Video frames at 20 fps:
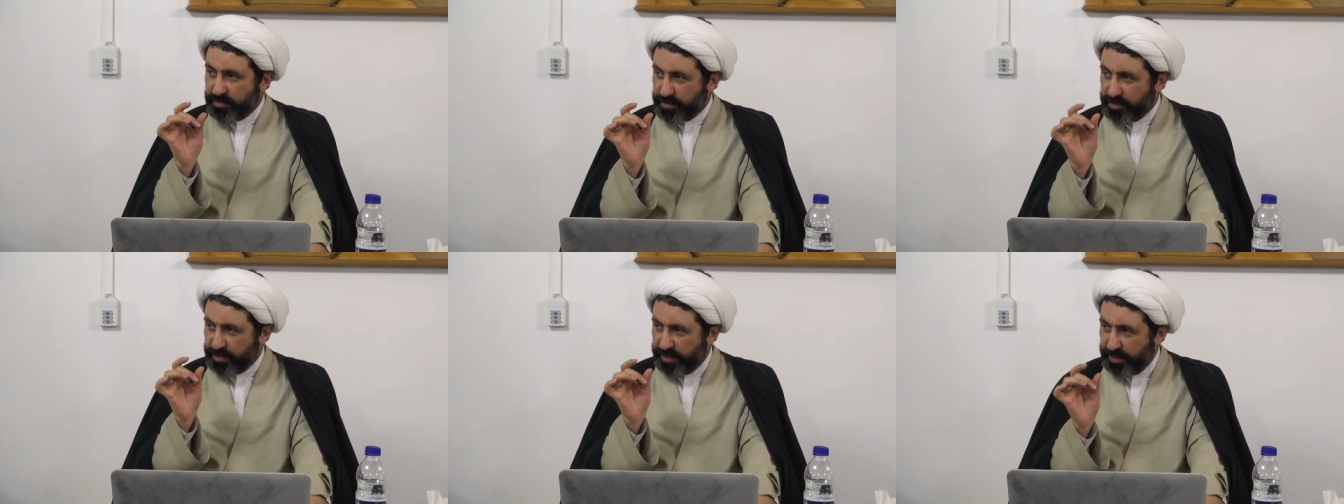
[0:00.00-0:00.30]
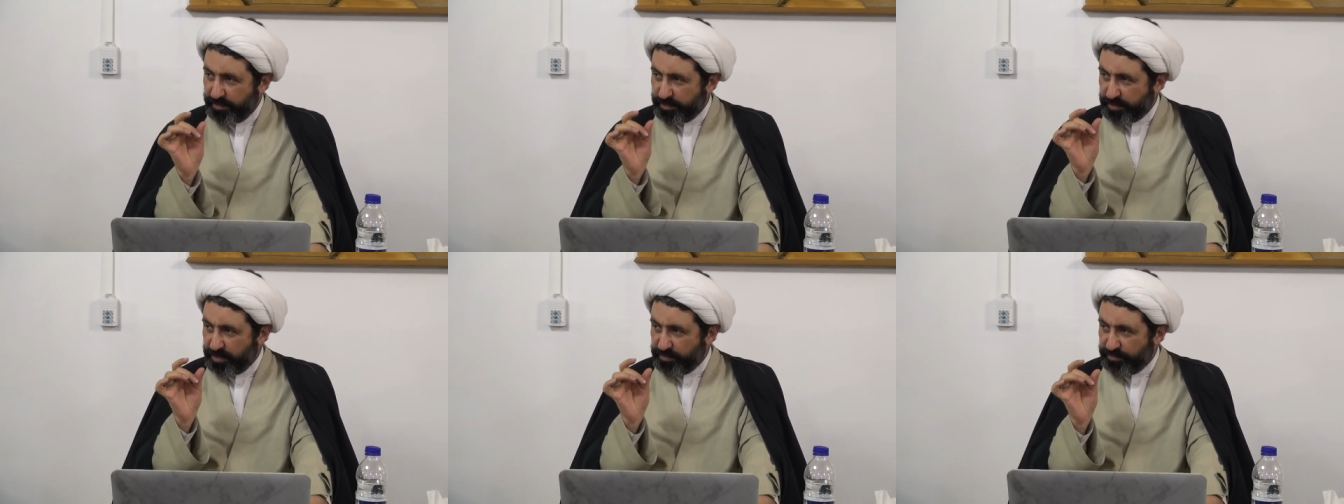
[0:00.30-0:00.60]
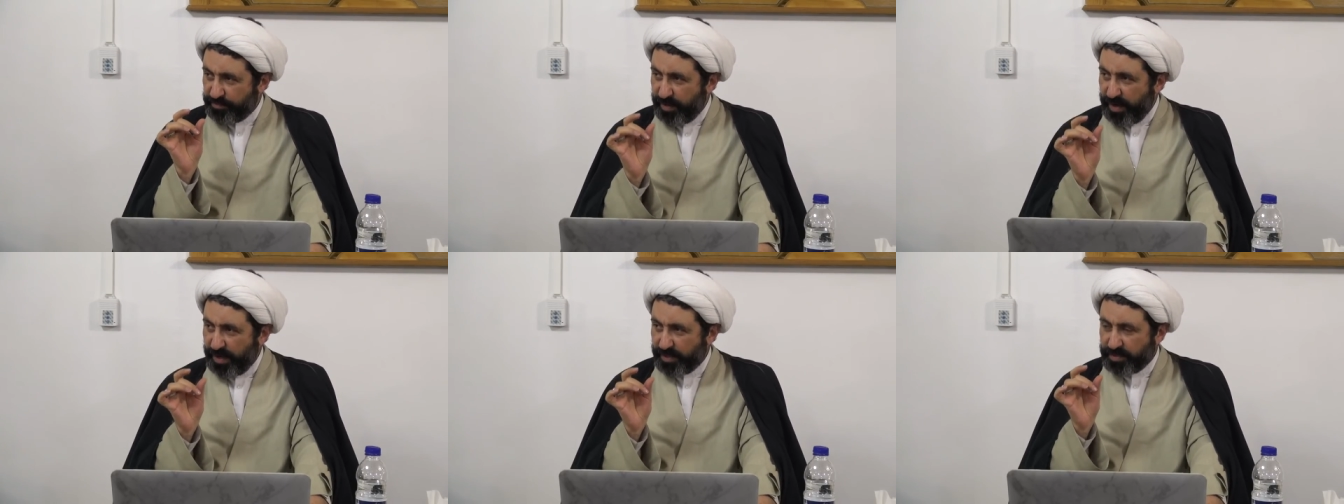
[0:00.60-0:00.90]
terms in
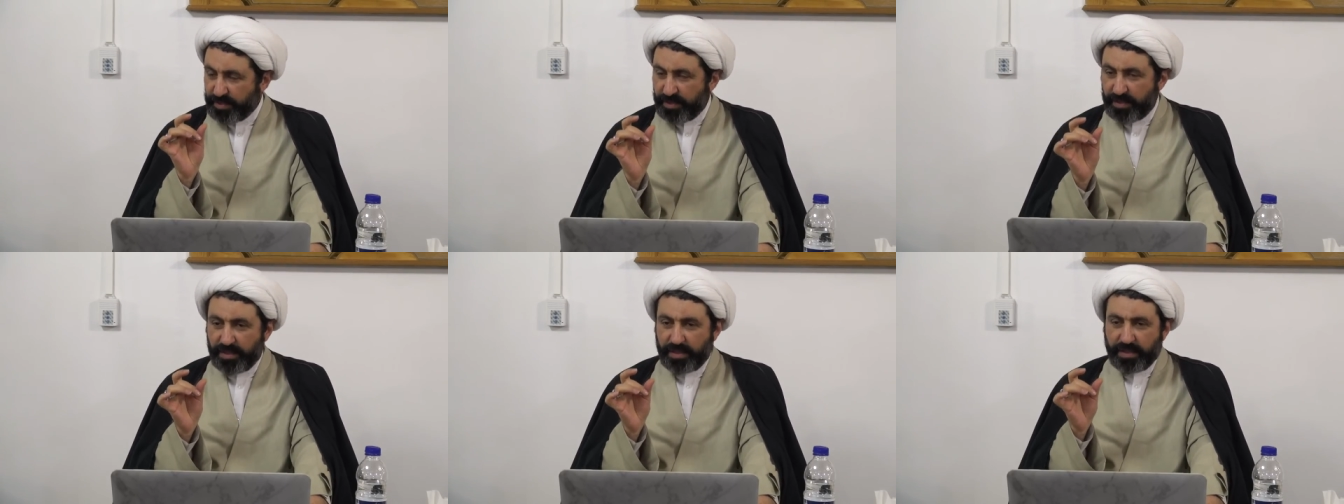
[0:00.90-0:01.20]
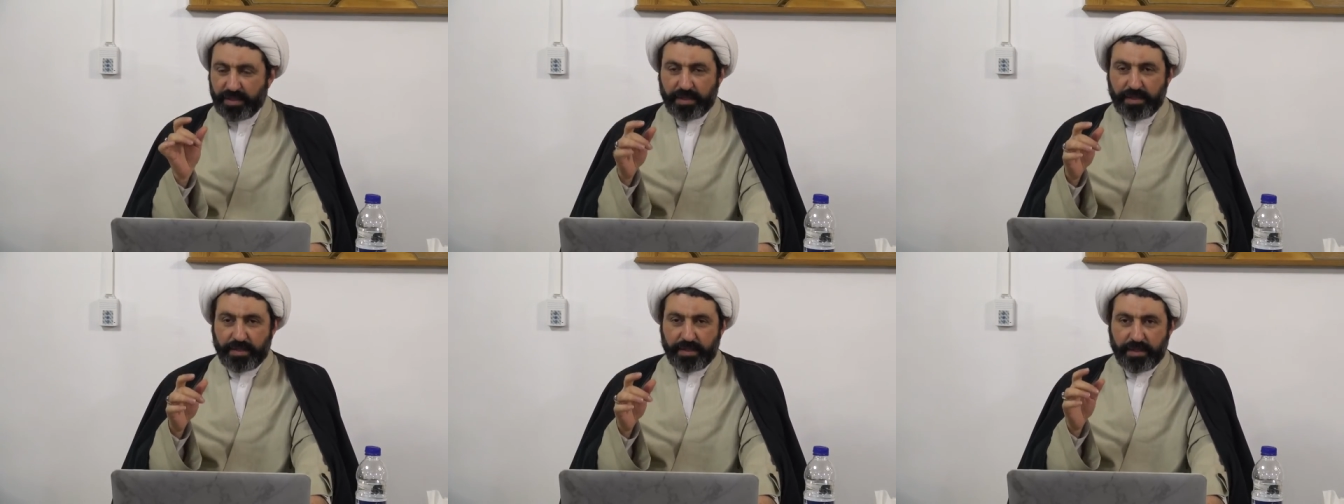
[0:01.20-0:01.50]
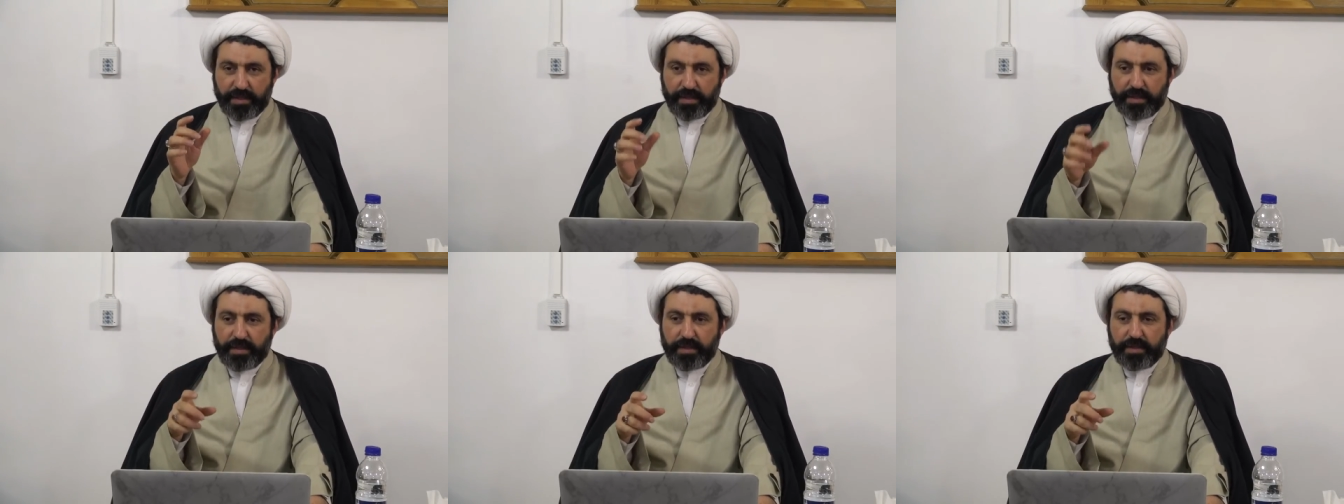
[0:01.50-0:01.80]
Farsi
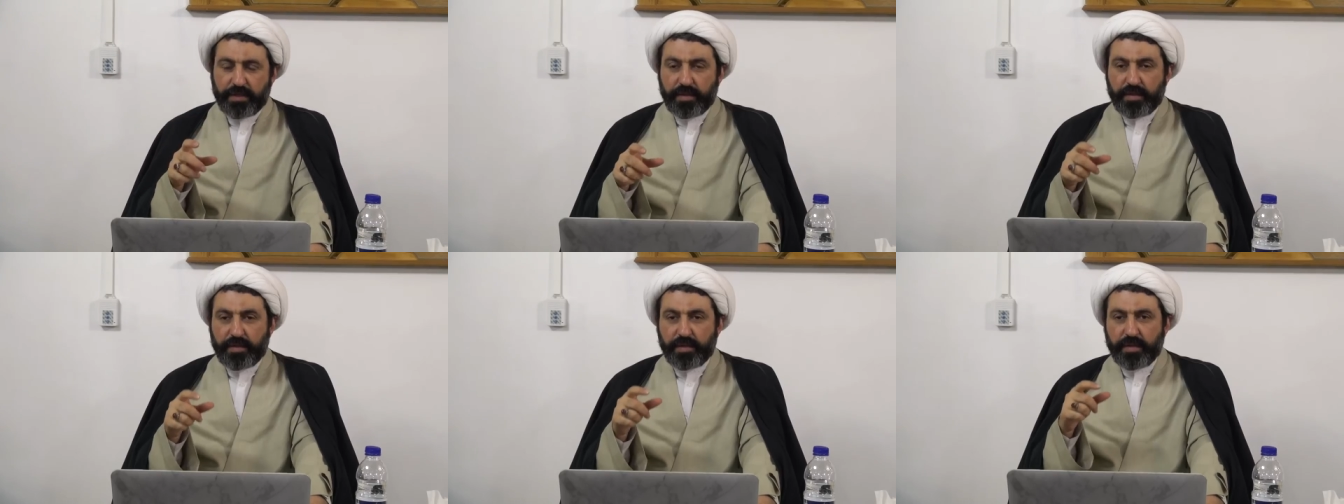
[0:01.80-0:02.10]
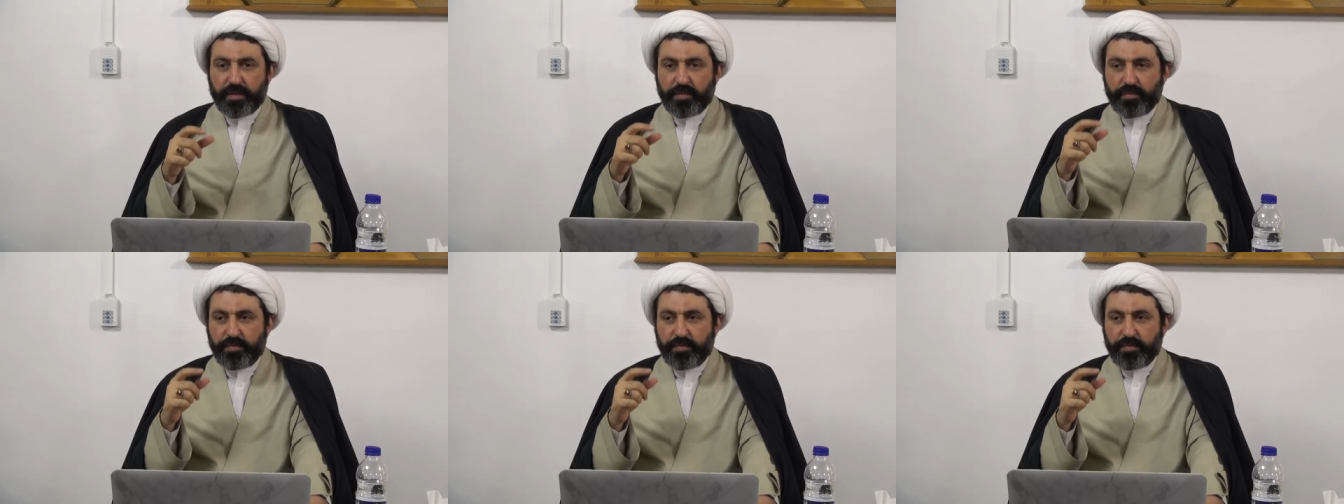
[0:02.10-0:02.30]
uh,